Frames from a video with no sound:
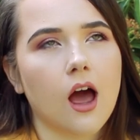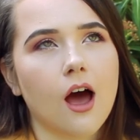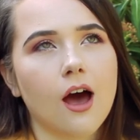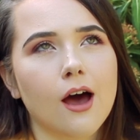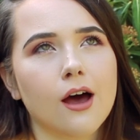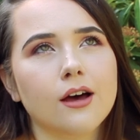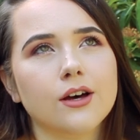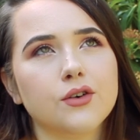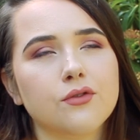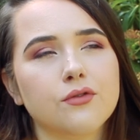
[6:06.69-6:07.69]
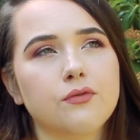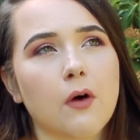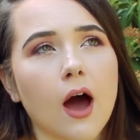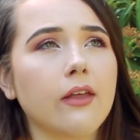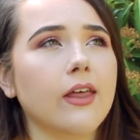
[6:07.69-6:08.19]
Her
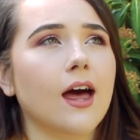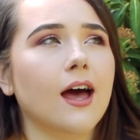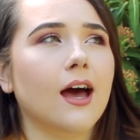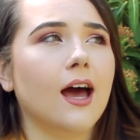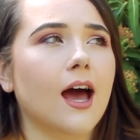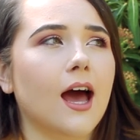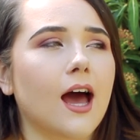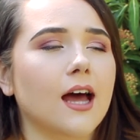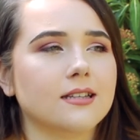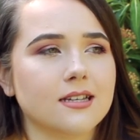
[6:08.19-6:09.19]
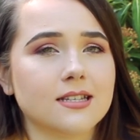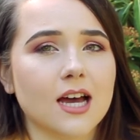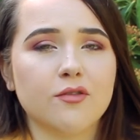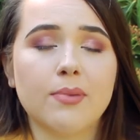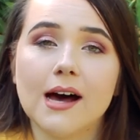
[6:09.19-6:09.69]
father and sister
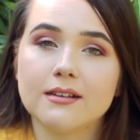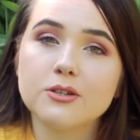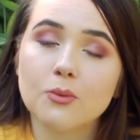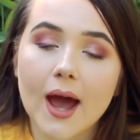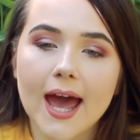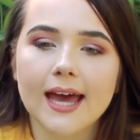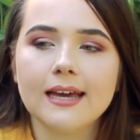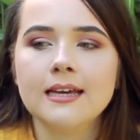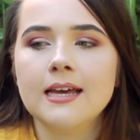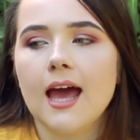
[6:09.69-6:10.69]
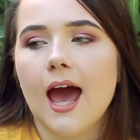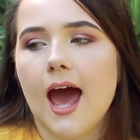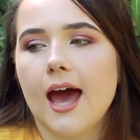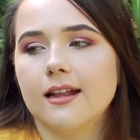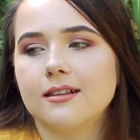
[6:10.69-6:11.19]
have passed away,
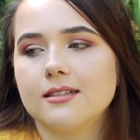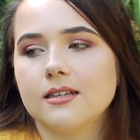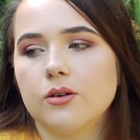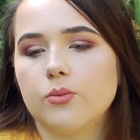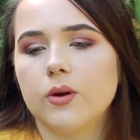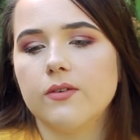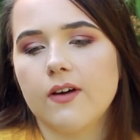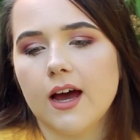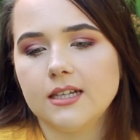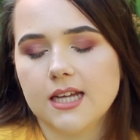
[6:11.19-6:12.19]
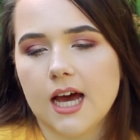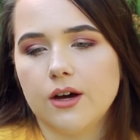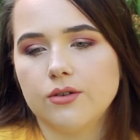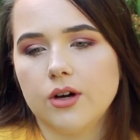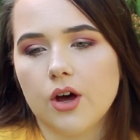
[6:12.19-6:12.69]
and we find
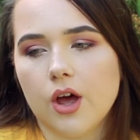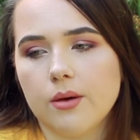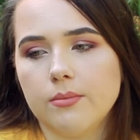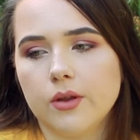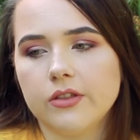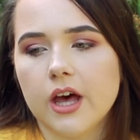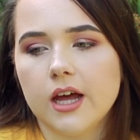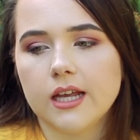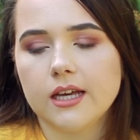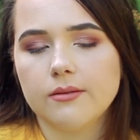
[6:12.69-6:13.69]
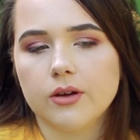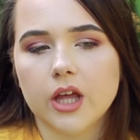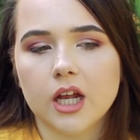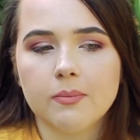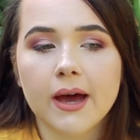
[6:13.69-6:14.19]
out Um, on the early on
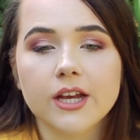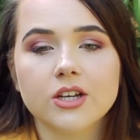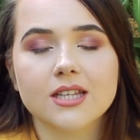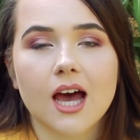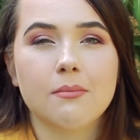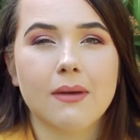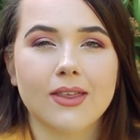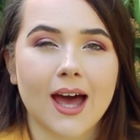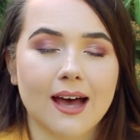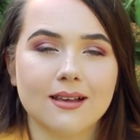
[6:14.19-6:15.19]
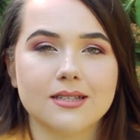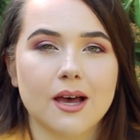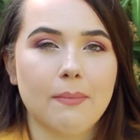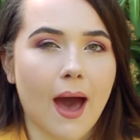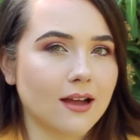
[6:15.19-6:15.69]
the early pages that her mother has
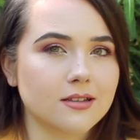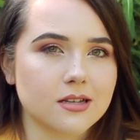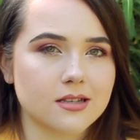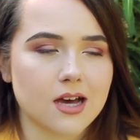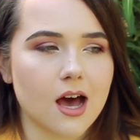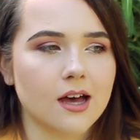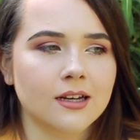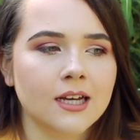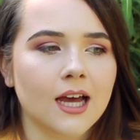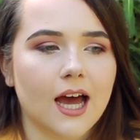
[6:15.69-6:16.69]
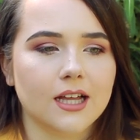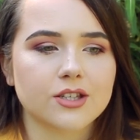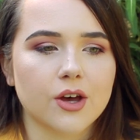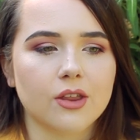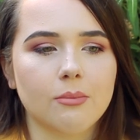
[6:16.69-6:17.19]
abandoned her, and
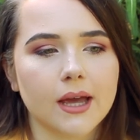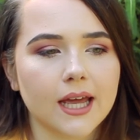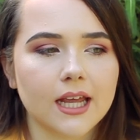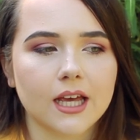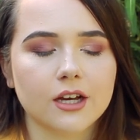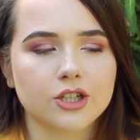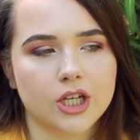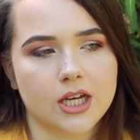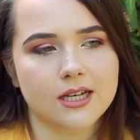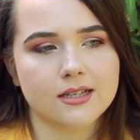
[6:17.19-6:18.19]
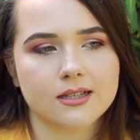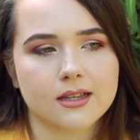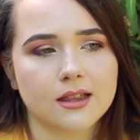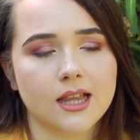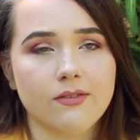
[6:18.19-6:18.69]
so at the beginning she is
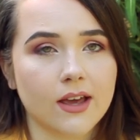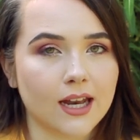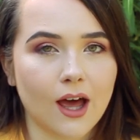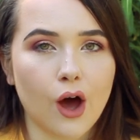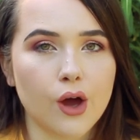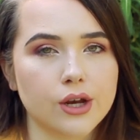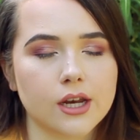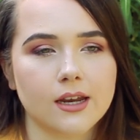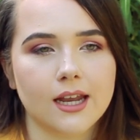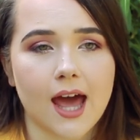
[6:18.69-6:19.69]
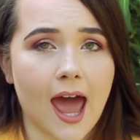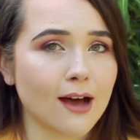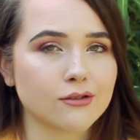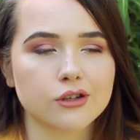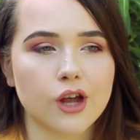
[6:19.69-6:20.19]
living in her own in her
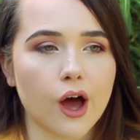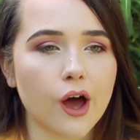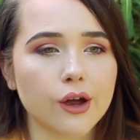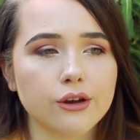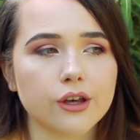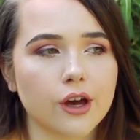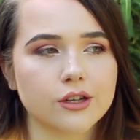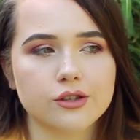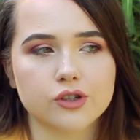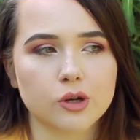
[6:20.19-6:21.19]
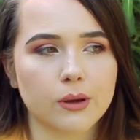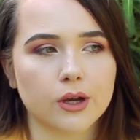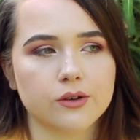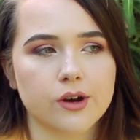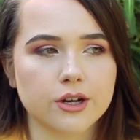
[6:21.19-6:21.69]
house on her own, going to do the shopping
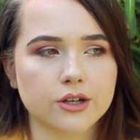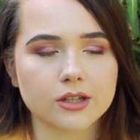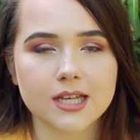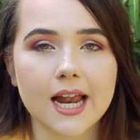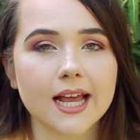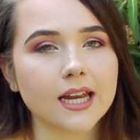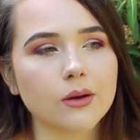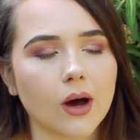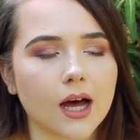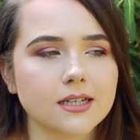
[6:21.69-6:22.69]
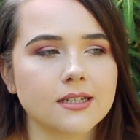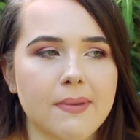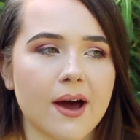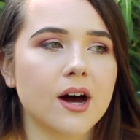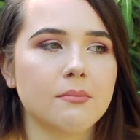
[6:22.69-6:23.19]
on her own and not telling anyone
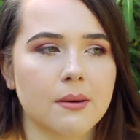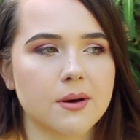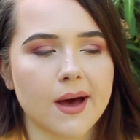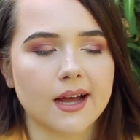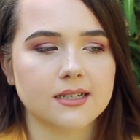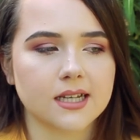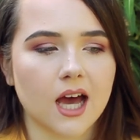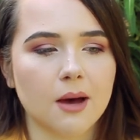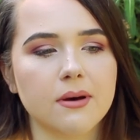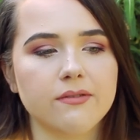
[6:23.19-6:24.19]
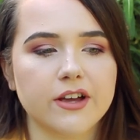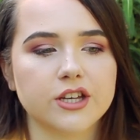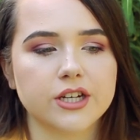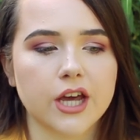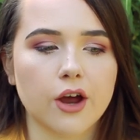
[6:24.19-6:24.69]
about her mum abandoning her. But
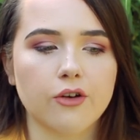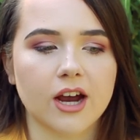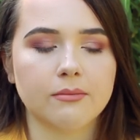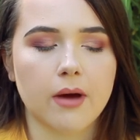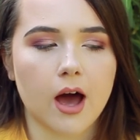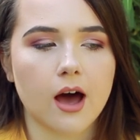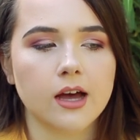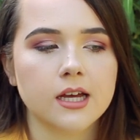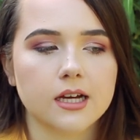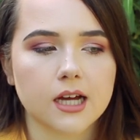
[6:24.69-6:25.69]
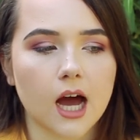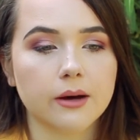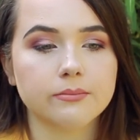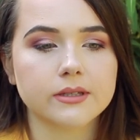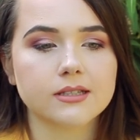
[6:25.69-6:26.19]
eventually her grandma
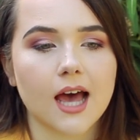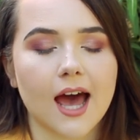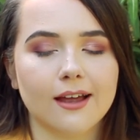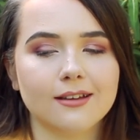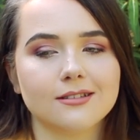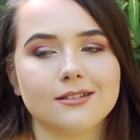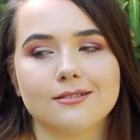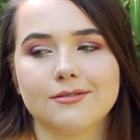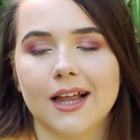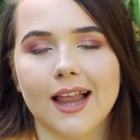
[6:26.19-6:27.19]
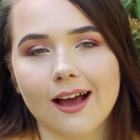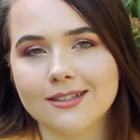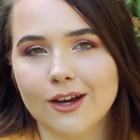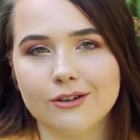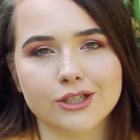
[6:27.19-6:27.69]
comes and
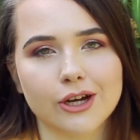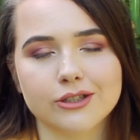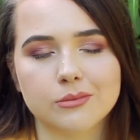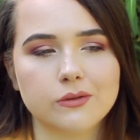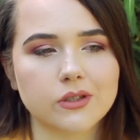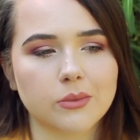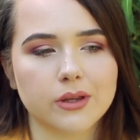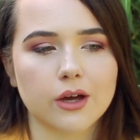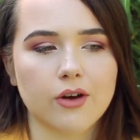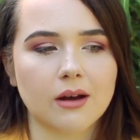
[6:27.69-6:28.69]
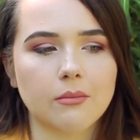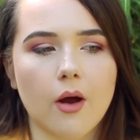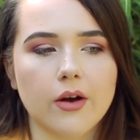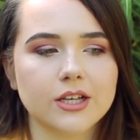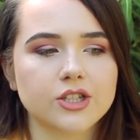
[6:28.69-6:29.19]
collects her, and she goes and moves in with her
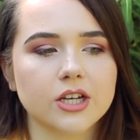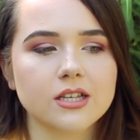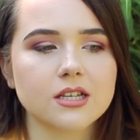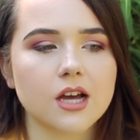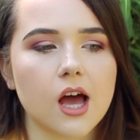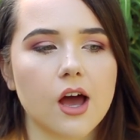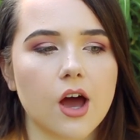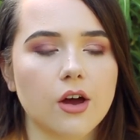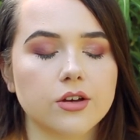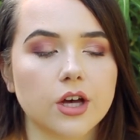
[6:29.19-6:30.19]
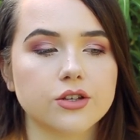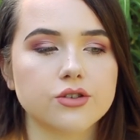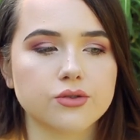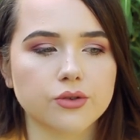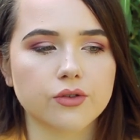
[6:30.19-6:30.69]
grandma, and it's just a, a
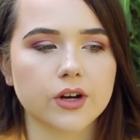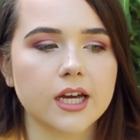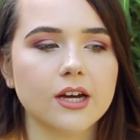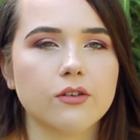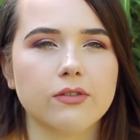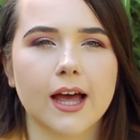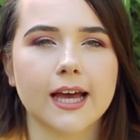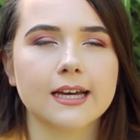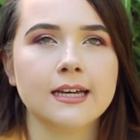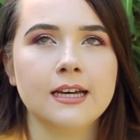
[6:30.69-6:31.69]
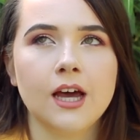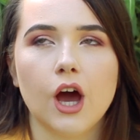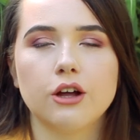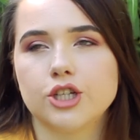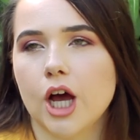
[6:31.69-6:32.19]
story of like
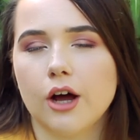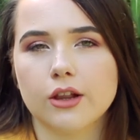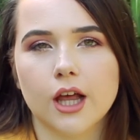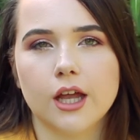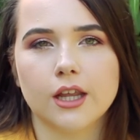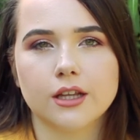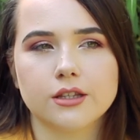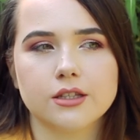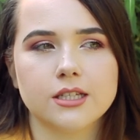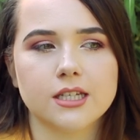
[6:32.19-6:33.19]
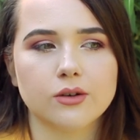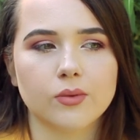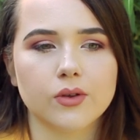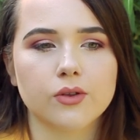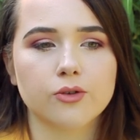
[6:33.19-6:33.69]
a child learning to deal
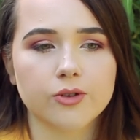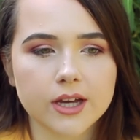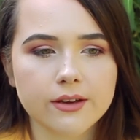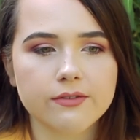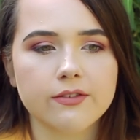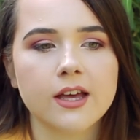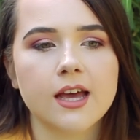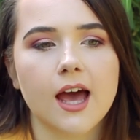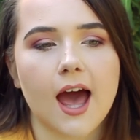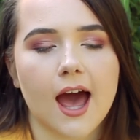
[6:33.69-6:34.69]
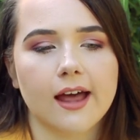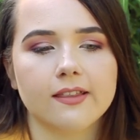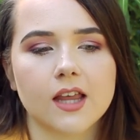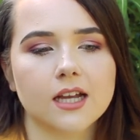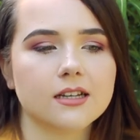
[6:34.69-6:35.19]
with grief
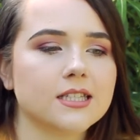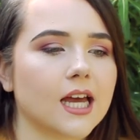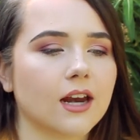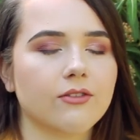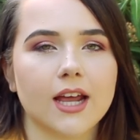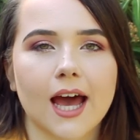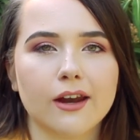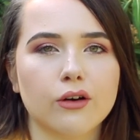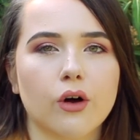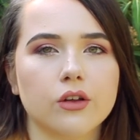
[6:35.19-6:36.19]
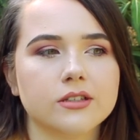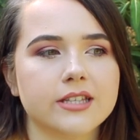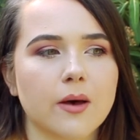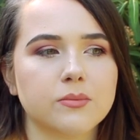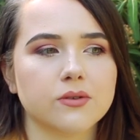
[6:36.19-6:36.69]
and understanding really adult
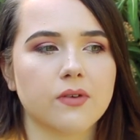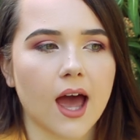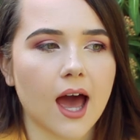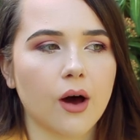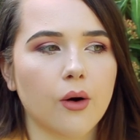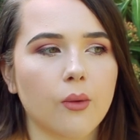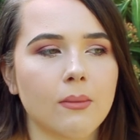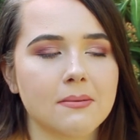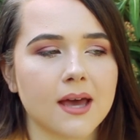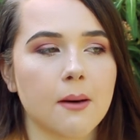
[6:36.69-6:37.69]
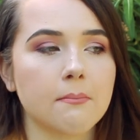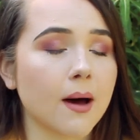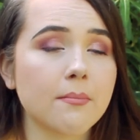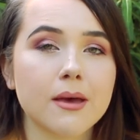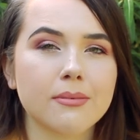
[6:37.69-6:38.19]
concepts of how maybe her
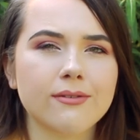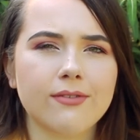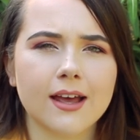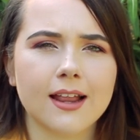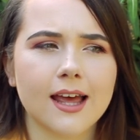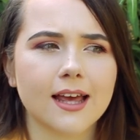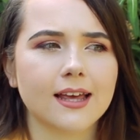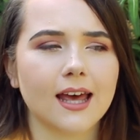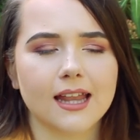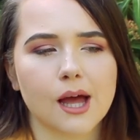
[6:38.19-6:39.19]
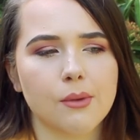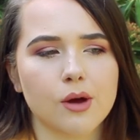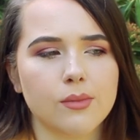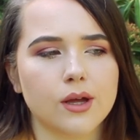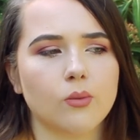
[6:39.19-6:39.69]
mum may be feeling in that
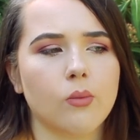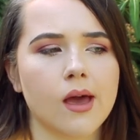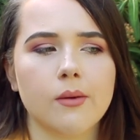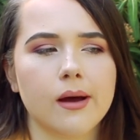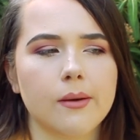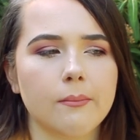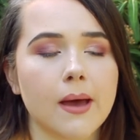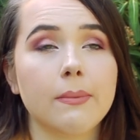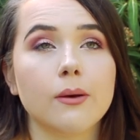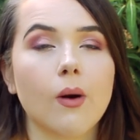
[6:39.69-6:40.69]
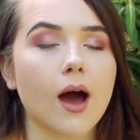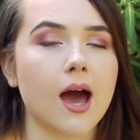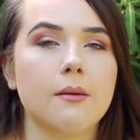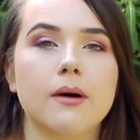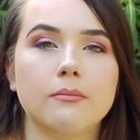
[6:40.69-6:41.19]
moment, maybe, maybe why
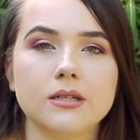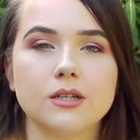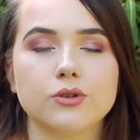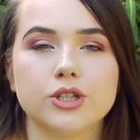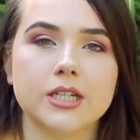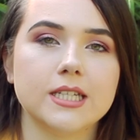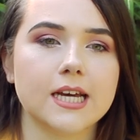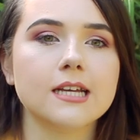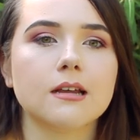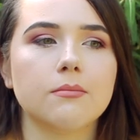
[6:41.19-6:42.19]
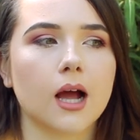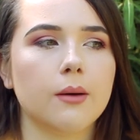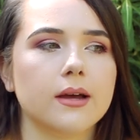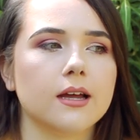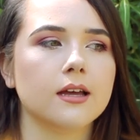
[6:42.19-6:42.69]
her mum did what she did, and
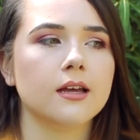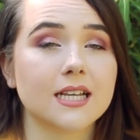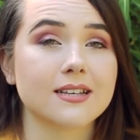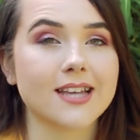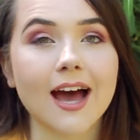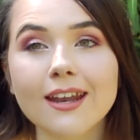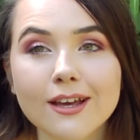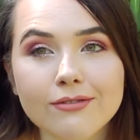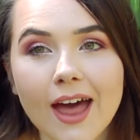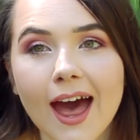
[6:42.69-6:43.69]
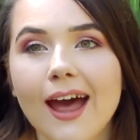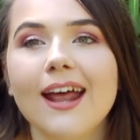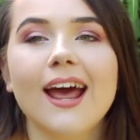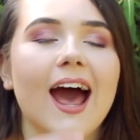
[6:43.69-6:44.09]
becoming understanding of that.